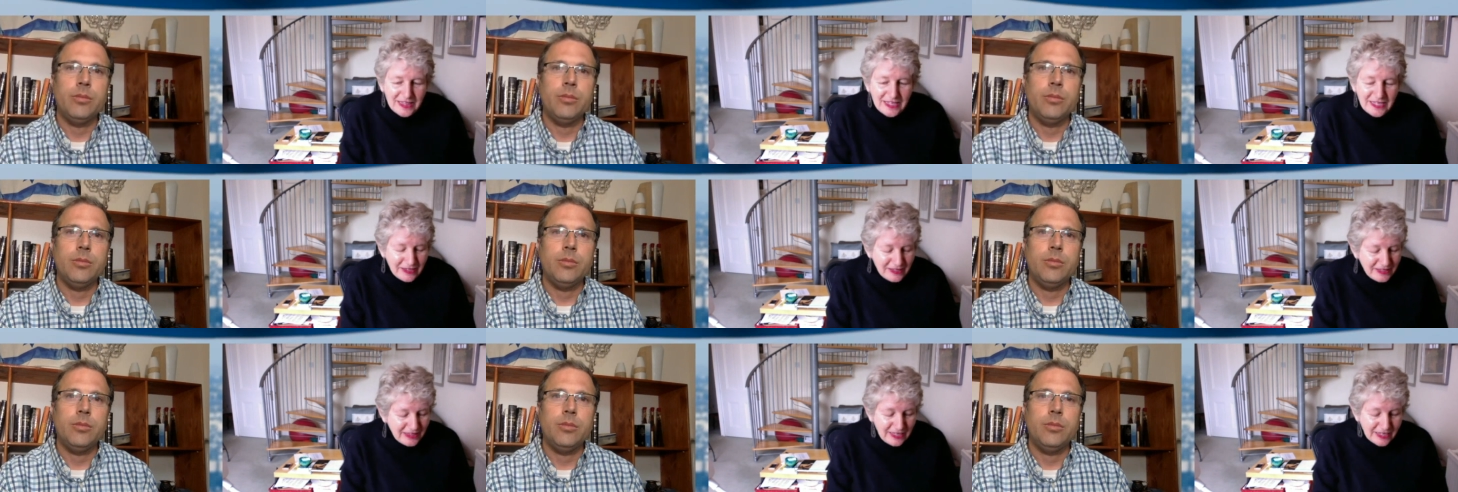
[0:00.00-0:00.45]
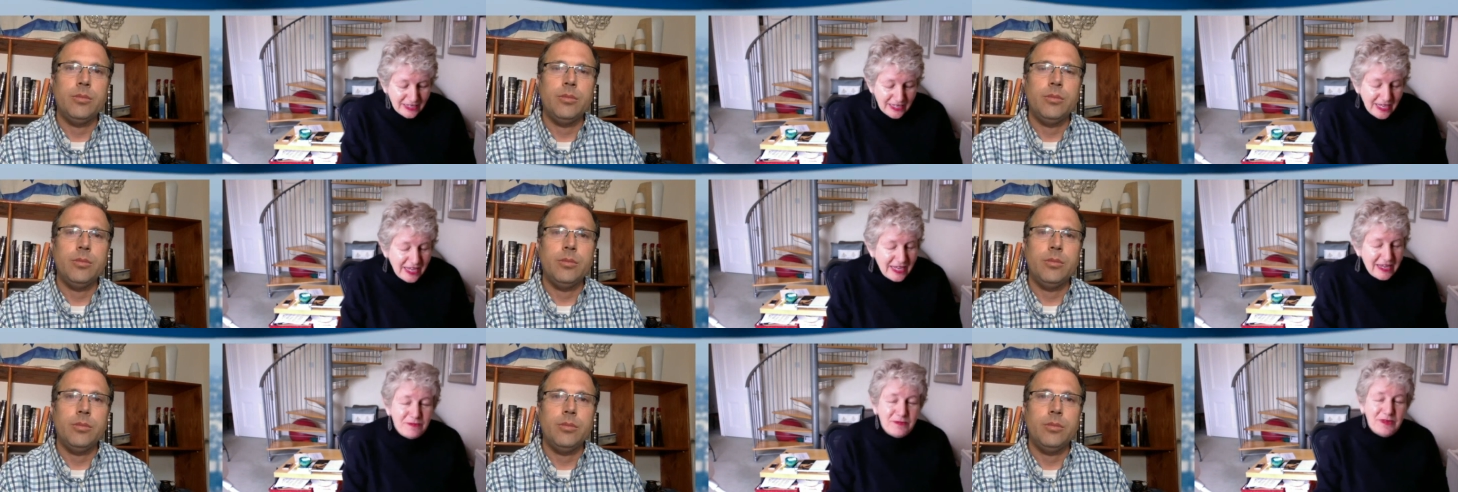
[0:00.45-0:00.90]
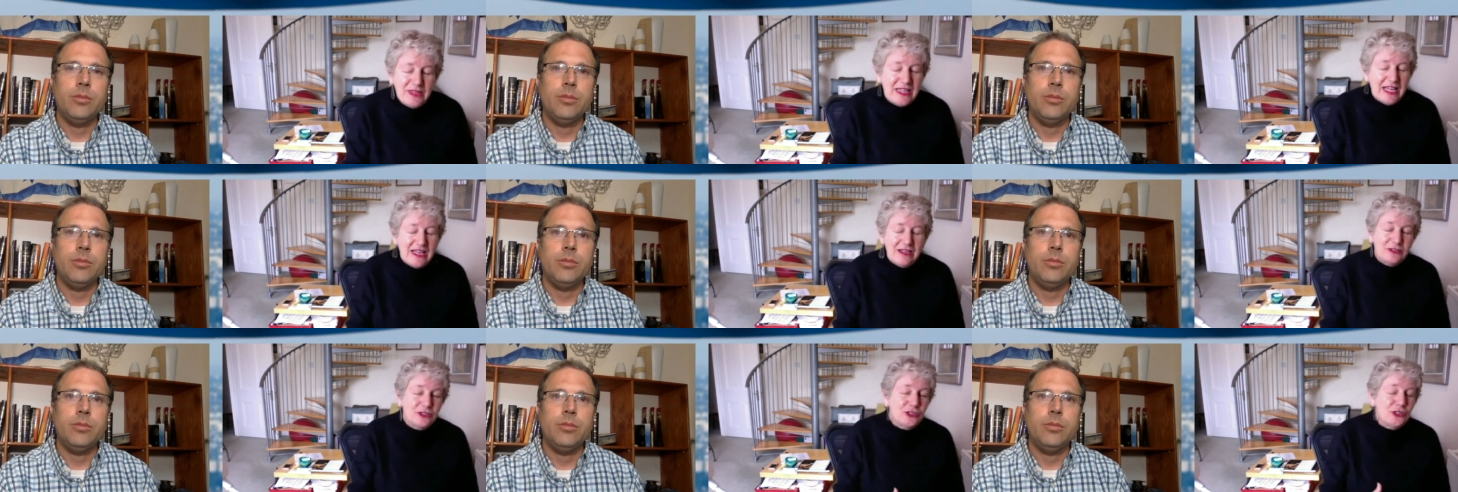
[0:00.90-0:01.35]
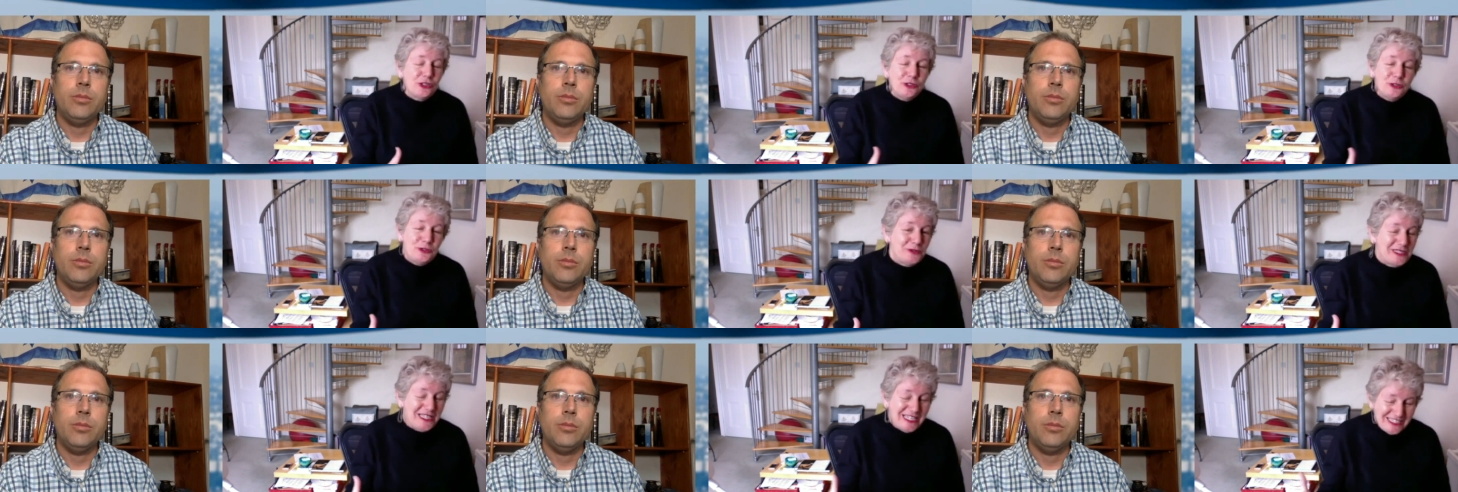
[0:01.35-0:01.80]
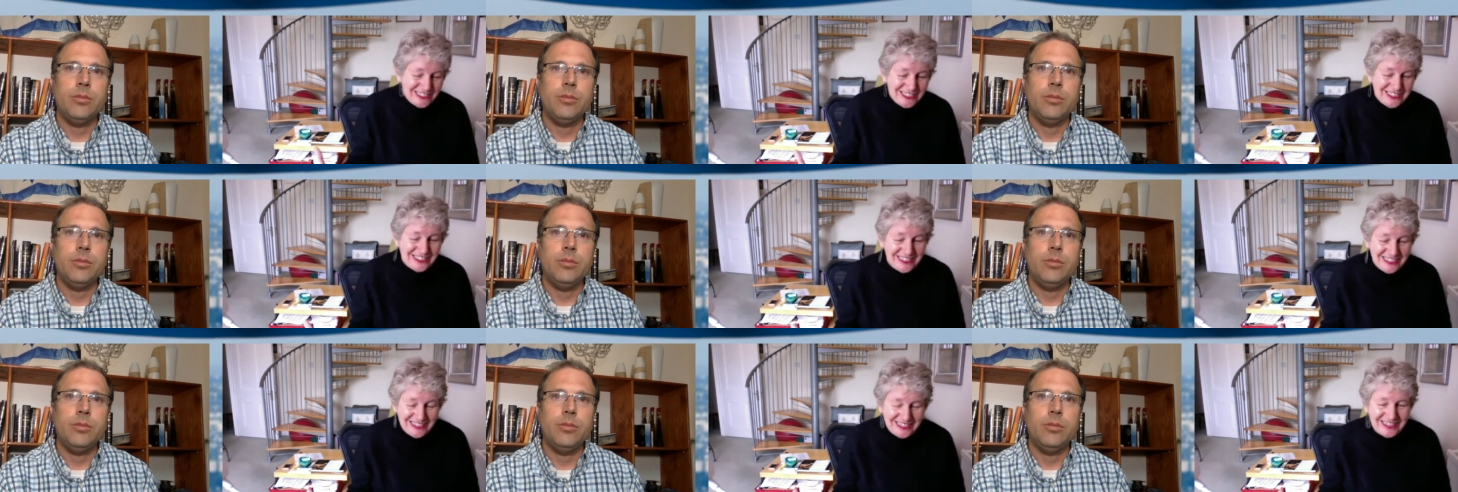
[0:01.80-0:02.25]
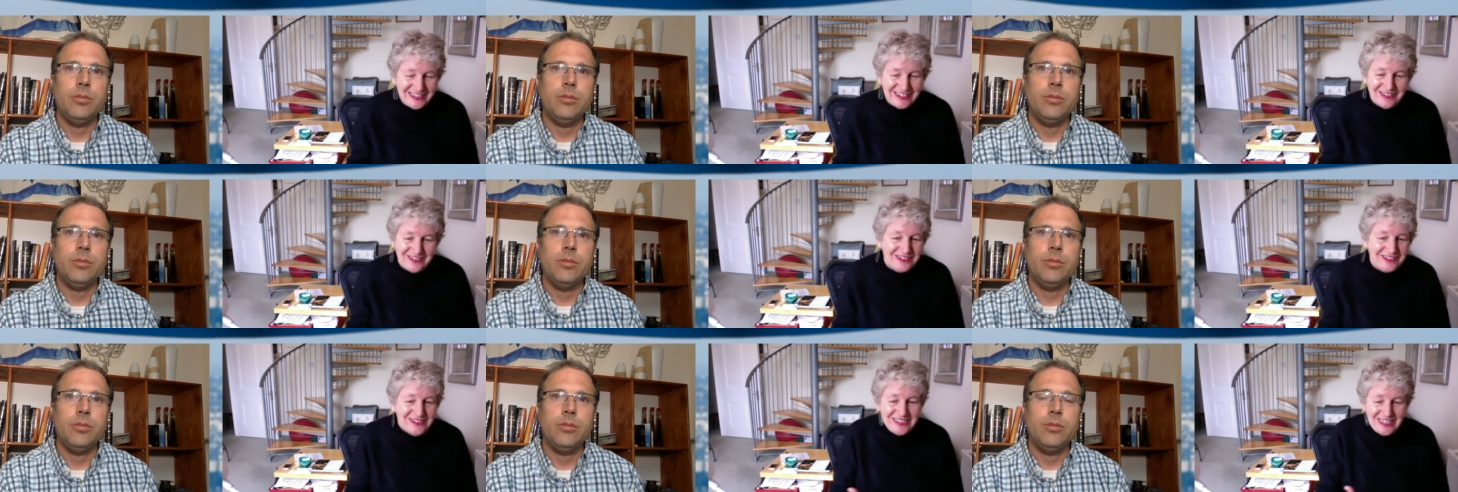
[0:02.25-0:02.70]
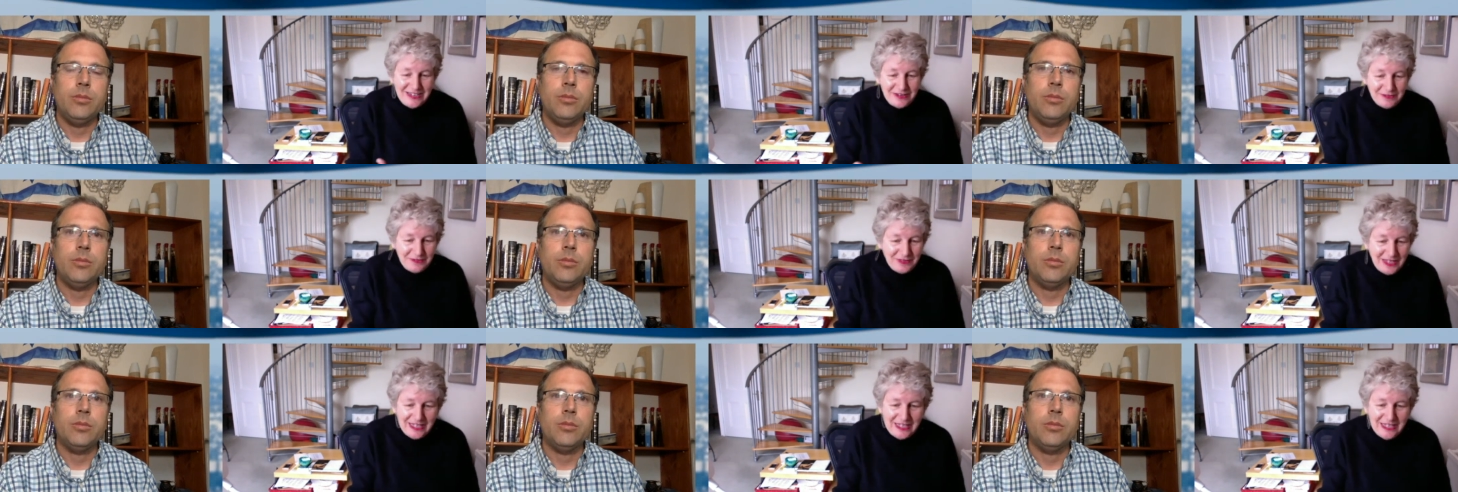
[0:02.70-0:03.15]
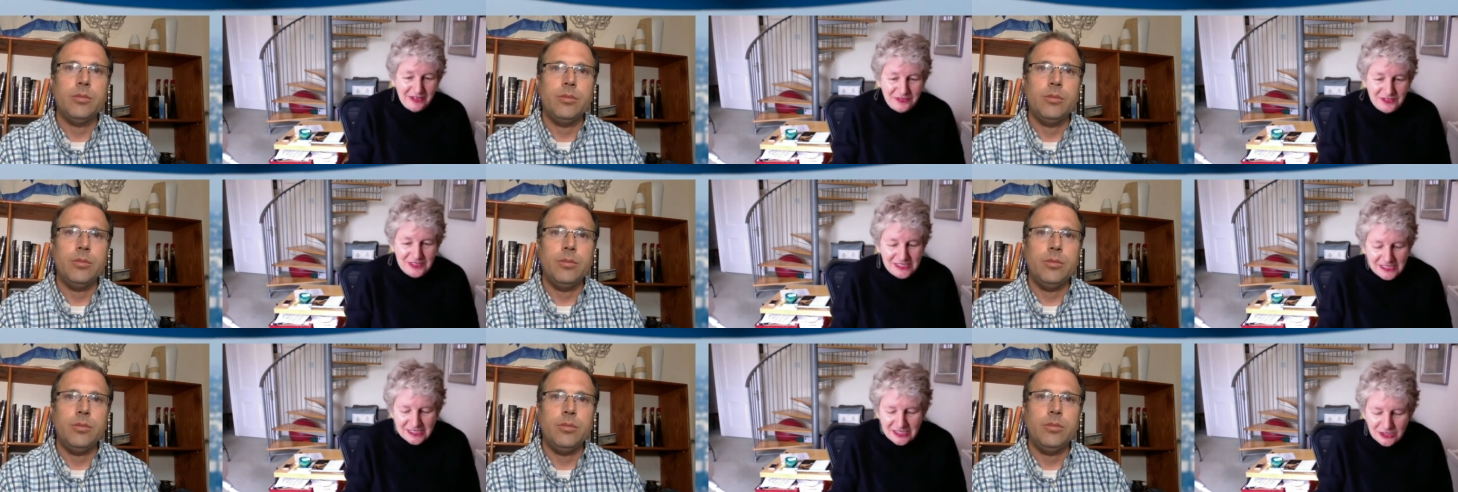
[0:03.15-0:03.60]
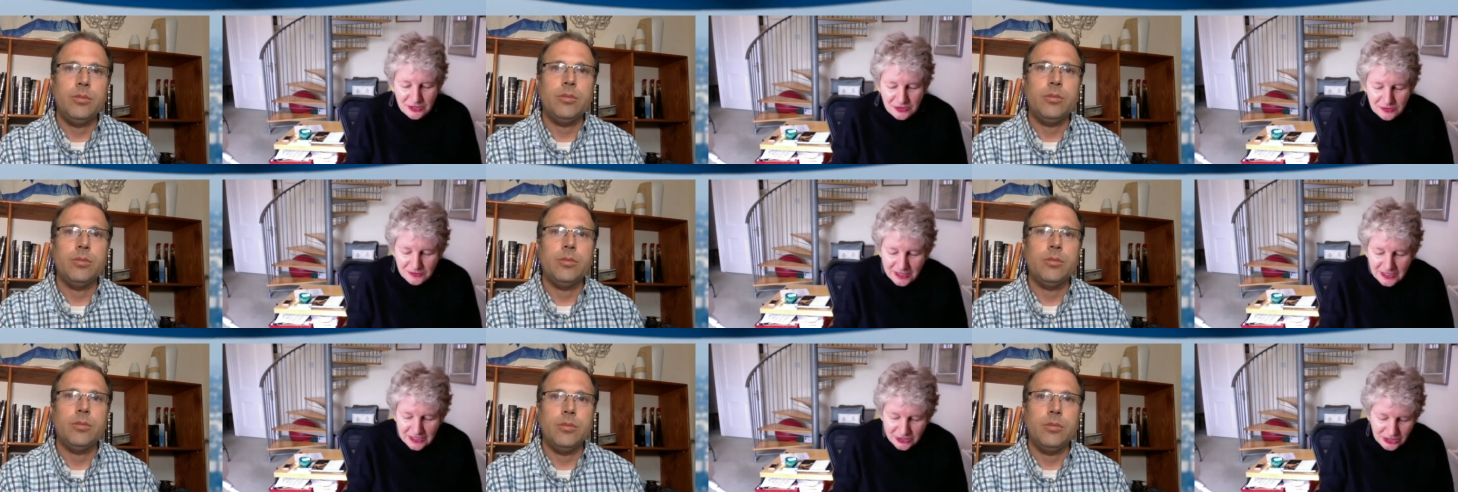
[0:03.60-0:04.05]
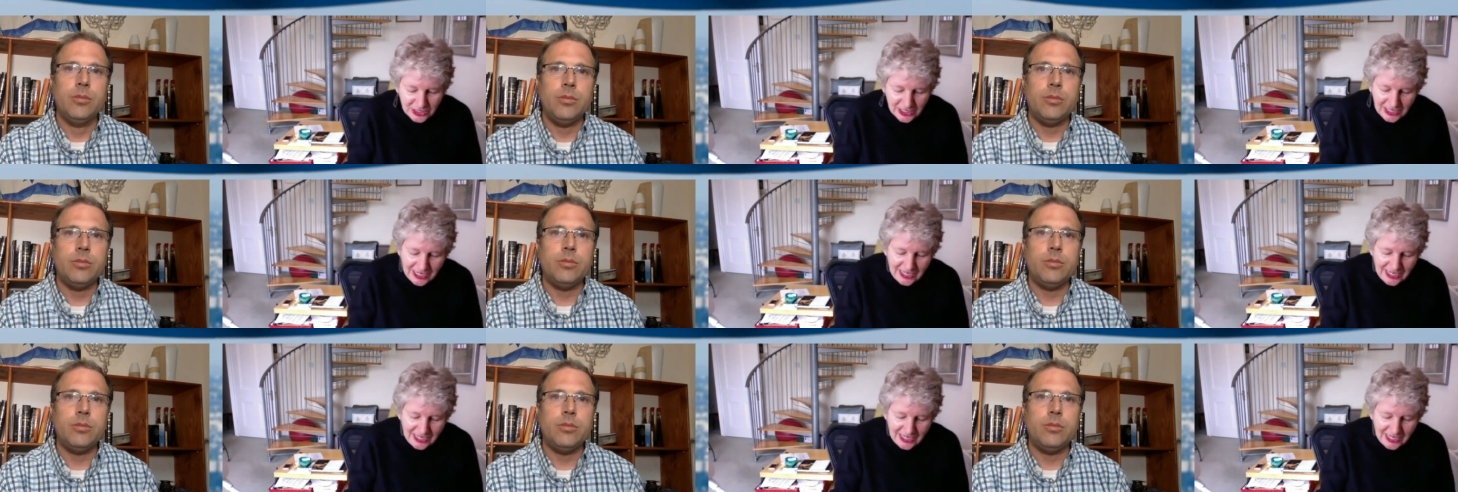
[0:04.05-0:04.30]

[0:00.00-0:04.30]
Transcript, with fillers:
Speaker 1: they, they came without shoes, actually, because they, they left in such a rush.